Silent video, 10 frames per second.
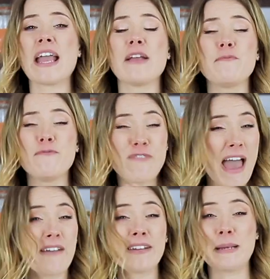a
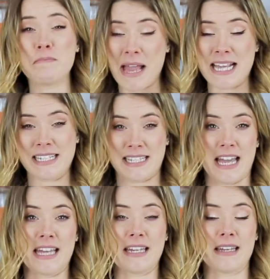very
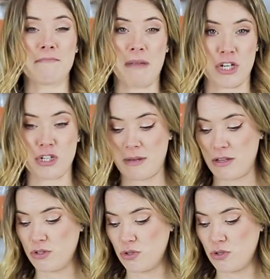basic bechamel